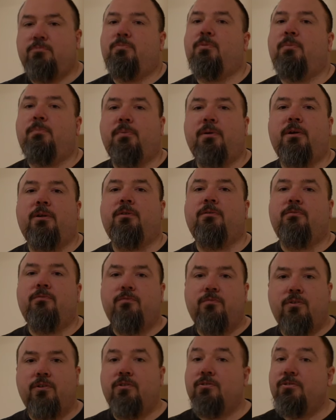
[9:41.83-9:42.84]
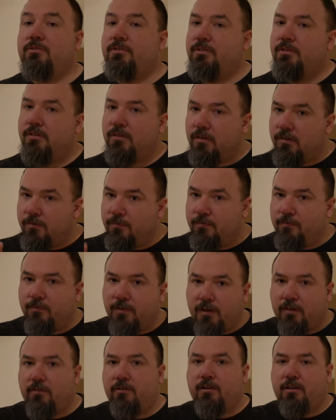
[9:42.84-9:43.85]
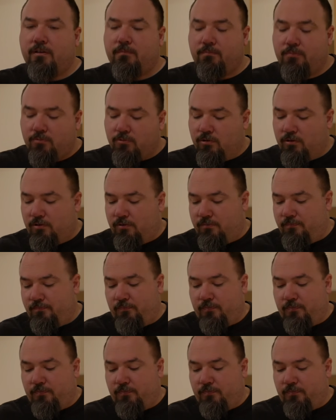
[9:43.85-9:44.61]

prepared first, and they're very important.